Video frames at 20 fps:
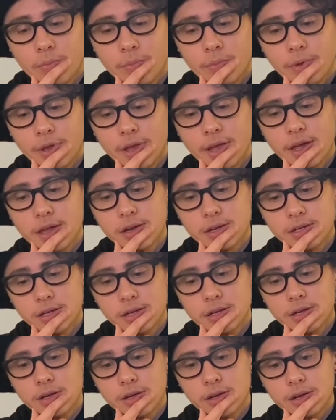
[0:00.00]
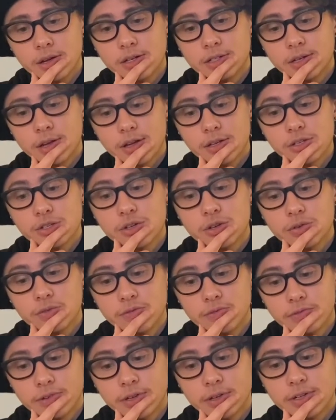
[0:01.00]
and it does
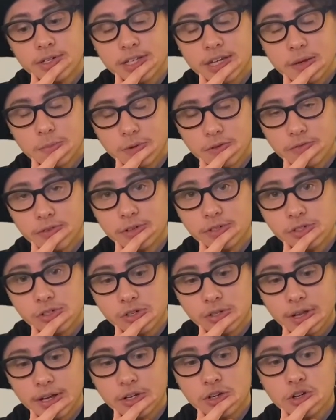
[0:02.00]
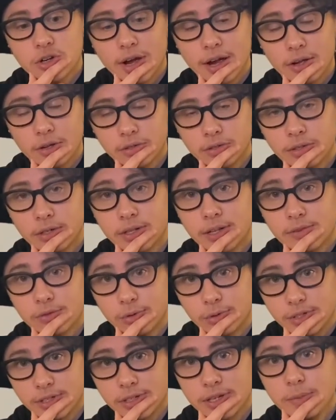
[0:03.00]
feel deep. It feels like childhood
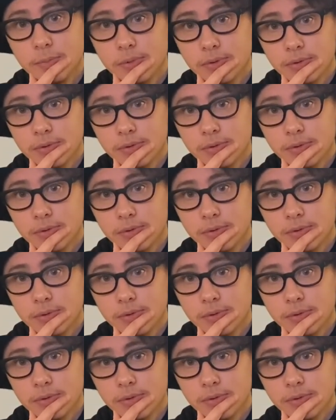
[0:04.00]
level deep.